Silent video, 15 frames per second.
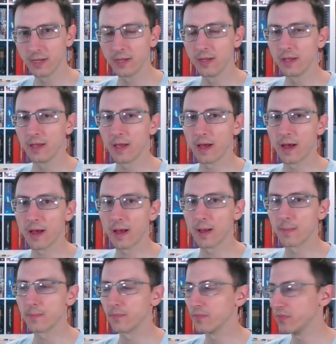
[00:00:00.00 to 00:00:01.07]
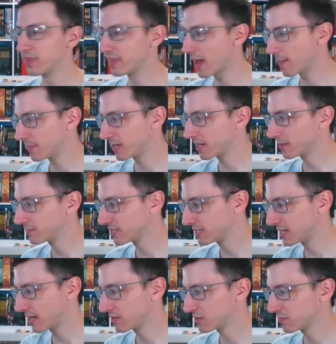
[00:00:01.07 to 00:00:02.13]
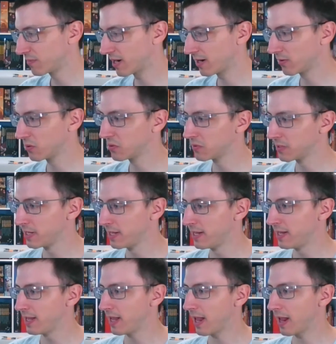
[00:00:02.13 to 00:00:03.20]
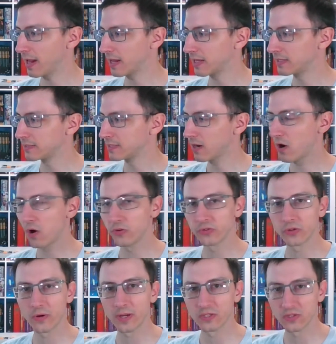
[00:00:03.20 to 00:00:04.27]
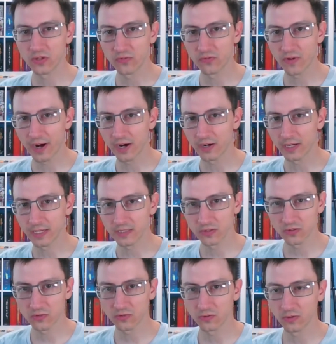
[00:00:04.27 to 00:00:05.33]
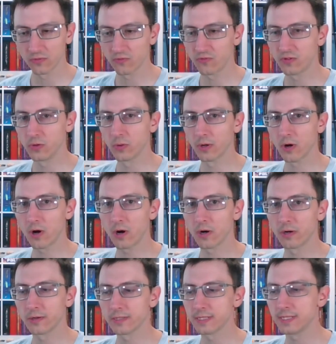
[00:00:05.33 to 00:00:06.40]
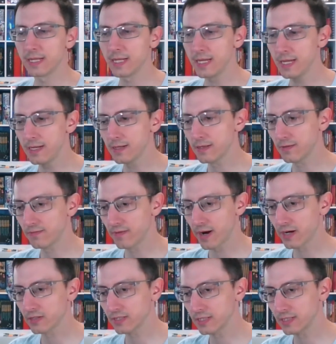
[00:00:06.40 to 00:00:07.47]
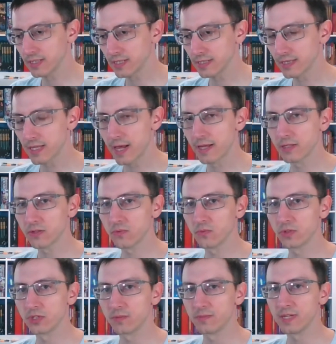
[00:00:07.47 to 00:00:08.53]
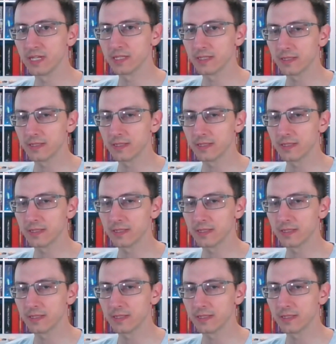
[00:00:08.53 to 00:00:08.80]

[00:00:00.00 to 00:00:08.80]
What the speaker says: that becomes a death spiral. And also as the fire gets fewer cards, the heat of the fire is going to get less, which means